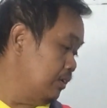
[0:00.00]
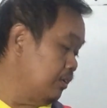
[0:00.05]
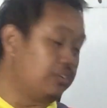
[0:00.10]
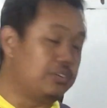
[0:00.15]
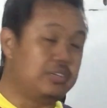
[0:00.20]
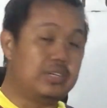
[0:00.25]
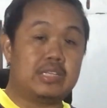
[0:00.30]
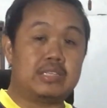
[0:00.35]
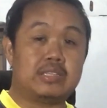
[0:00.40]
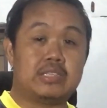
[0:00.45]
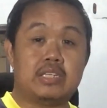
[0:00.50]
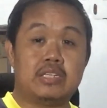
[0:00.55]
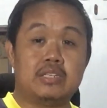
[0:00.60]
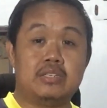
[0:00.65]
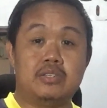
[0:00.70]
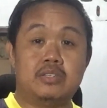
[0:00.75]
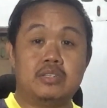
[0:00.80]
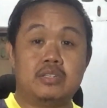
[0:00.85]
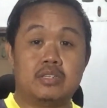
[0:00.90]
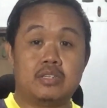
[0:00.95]
connected
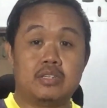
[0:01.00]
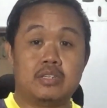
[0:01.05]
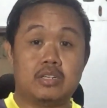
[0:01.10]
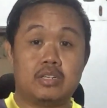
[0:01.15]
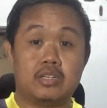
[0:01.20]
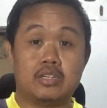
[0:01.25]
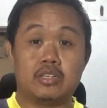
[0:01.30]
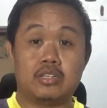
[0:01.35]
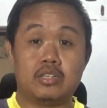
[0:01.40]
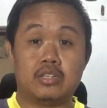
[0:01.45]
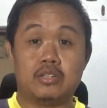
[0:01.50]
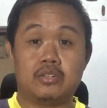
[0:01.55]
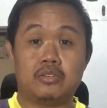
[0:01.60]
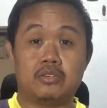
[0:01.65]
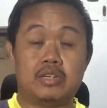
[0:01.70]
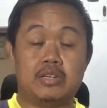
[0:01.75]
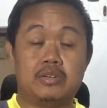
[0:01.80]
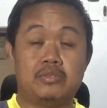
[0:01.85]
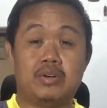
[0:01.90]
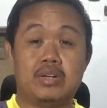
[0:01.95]

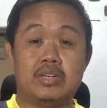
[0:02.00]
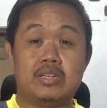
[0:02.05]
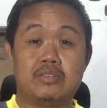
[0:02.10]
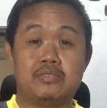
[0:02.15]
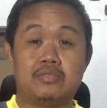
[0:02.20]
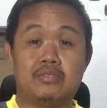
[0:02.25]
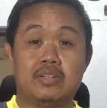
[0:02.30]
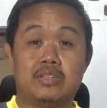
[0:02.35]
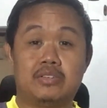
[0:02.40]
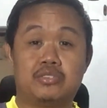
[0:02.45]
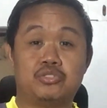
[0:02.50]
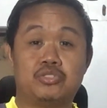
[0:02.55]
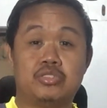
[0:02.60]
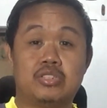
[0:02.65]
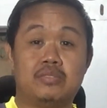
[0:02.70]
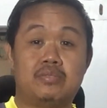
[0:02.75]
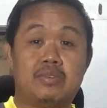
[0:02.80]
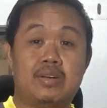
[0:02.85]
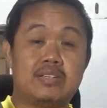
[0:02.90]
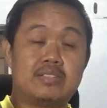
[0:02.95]
in two
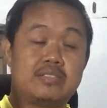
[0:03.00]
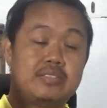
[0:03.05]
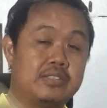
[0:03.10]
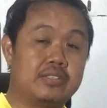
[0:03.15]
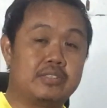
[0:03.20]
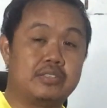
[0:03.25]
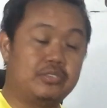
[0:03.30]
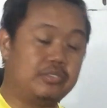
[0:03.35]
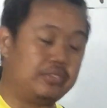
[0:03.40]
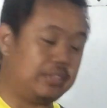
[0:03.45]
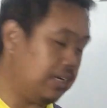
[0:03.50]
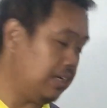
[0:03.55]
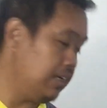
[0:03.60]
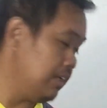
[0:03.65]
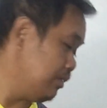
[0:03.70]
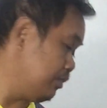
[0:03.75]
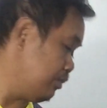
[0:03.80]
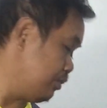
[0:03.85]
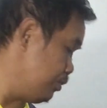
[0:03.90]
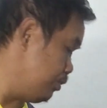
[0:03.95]
devices.
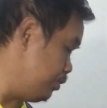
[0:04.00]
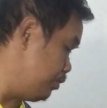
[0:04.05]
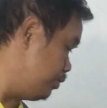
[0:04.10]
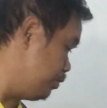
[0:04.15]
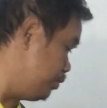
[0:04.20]
Okay, so